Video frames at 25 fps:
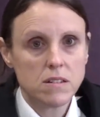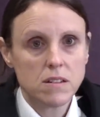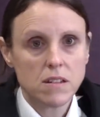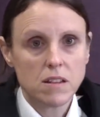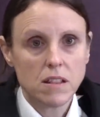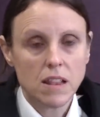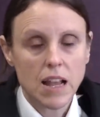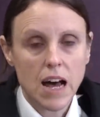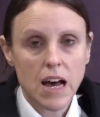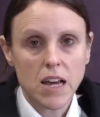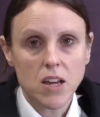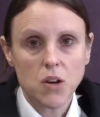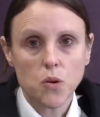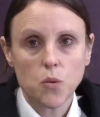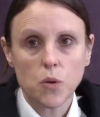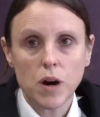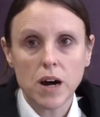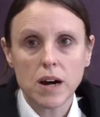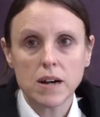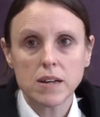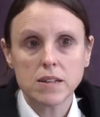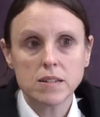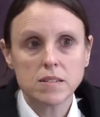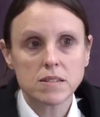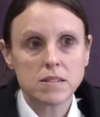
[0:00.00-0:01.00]

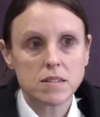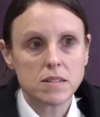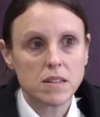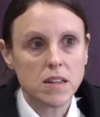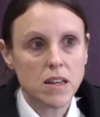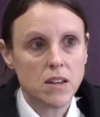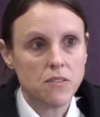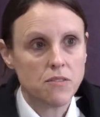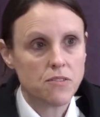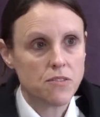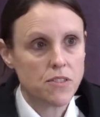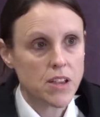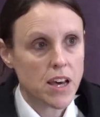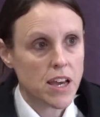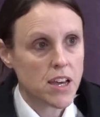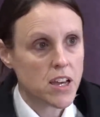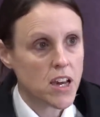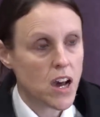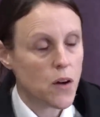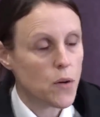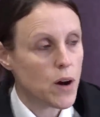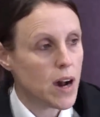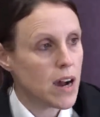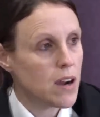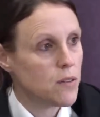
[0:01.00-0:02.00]
Likewise, if they
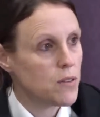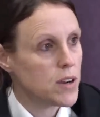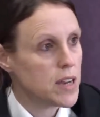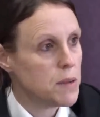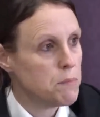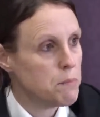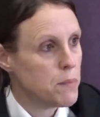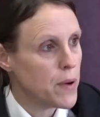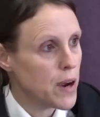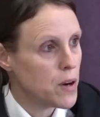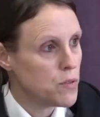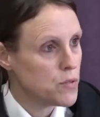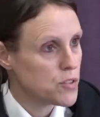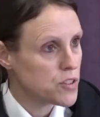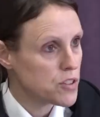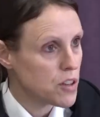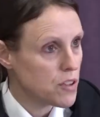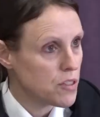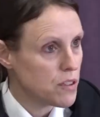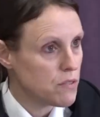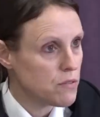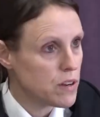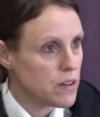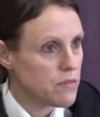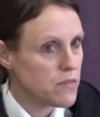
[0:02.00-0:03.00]
go out in boats on
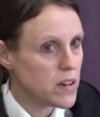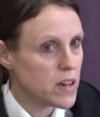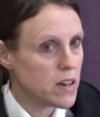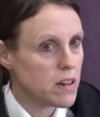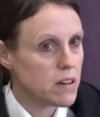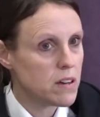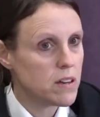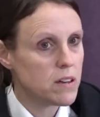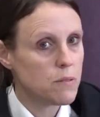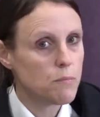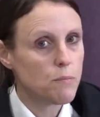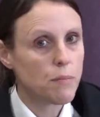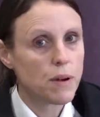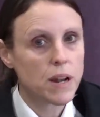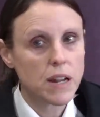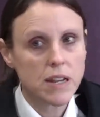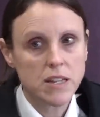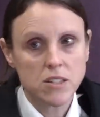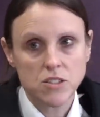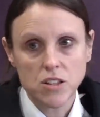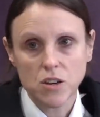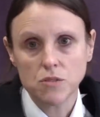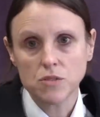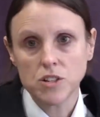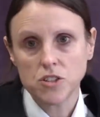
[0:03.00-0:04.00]
the river,
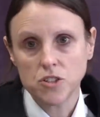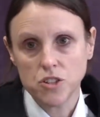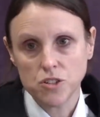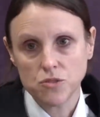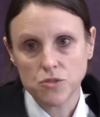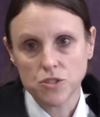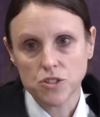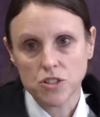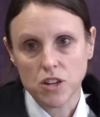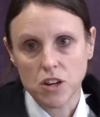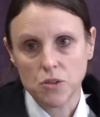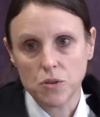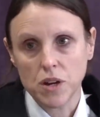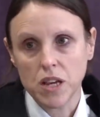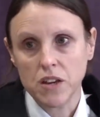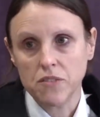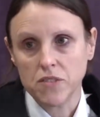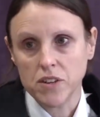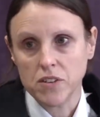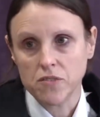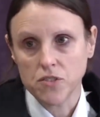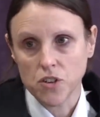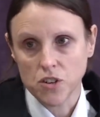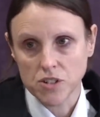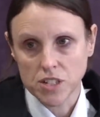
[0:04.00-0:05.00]
please only do so if
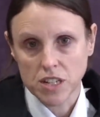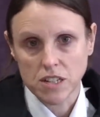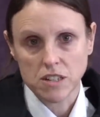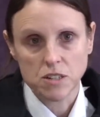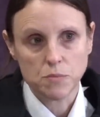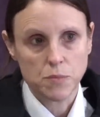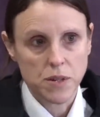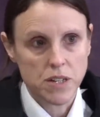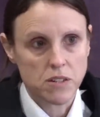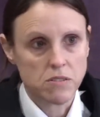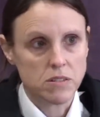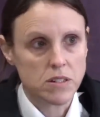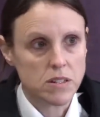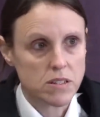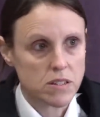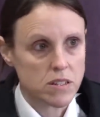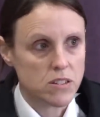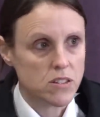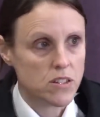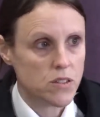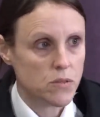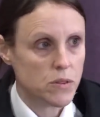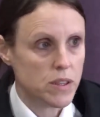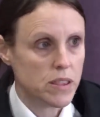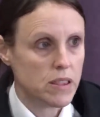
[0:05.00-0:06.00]
you've got experience in
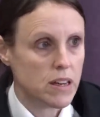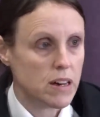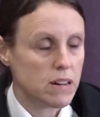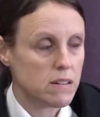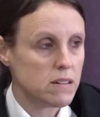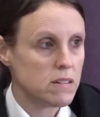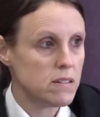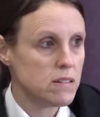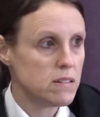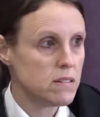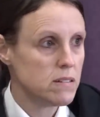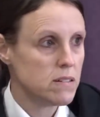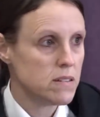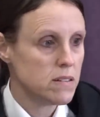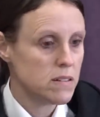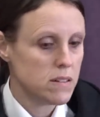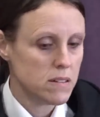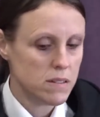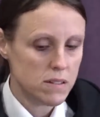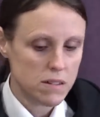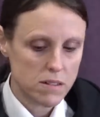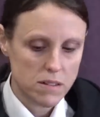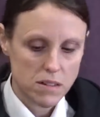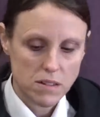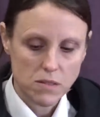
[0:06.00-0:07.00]
doing that.
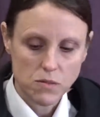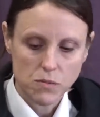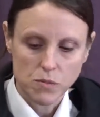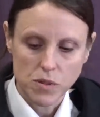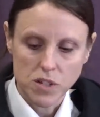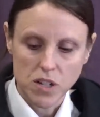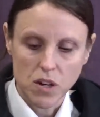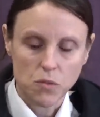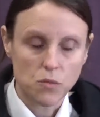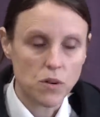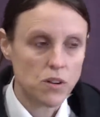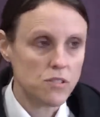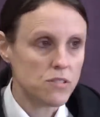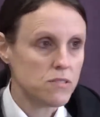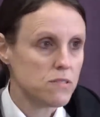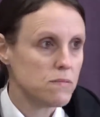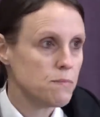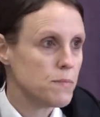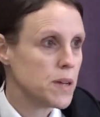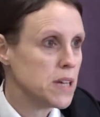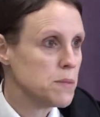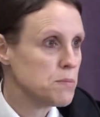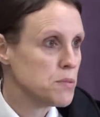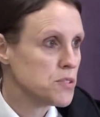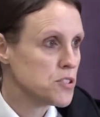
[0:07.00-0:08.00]
We don't want
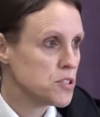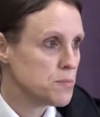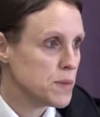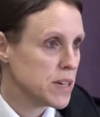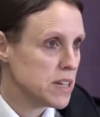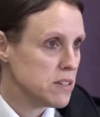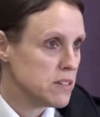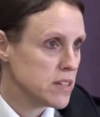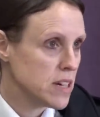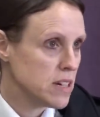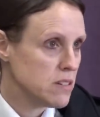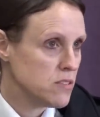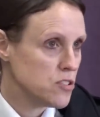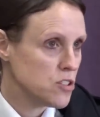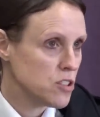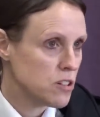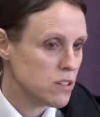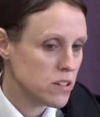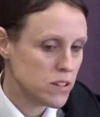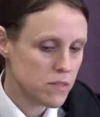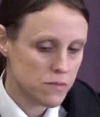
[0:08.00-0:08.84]
people to be in danger.